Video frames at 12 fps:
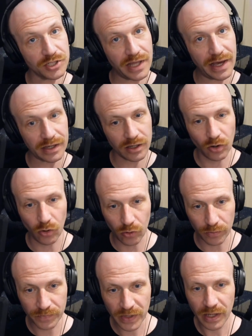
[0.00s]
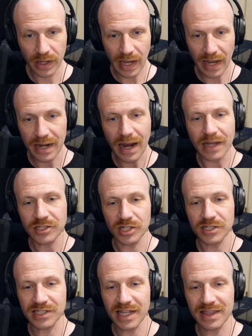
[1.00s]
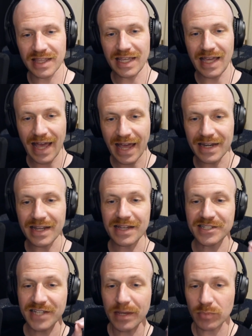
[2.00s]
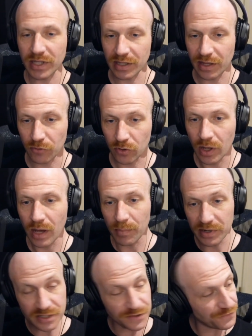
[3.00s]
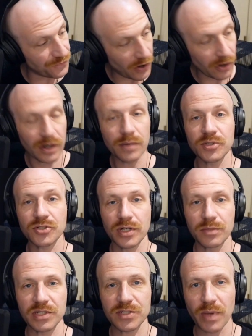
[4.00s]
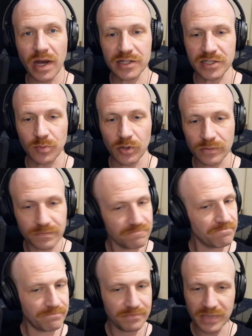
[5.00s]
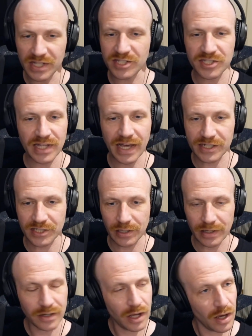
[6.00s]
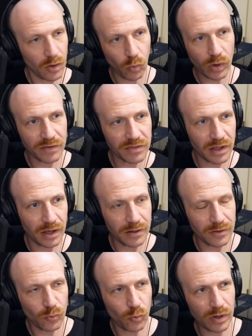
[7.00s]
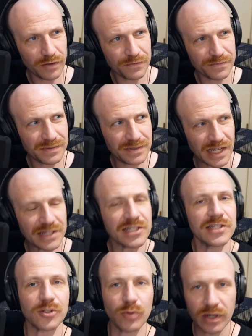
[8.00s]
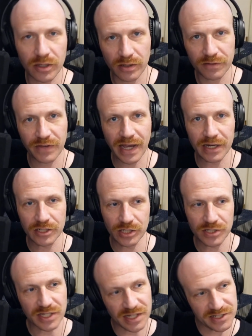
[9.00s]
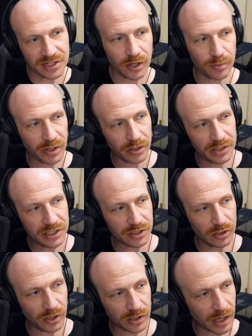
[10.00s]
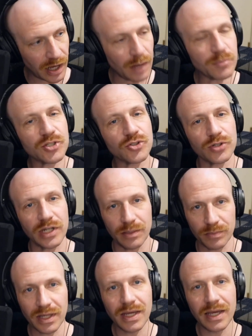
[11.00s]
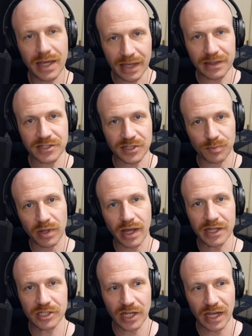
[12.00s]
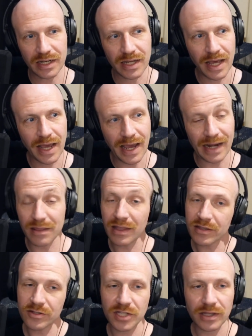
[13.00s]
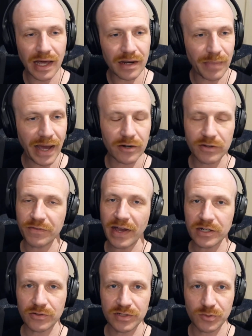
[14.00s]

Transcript: that goal, and not just at the end assembly level, but as far upstream as possible. This is excellent. One of Tesla's critical advantages is their ability to look upstream in the supply chain. And I think there's a lot of battery factories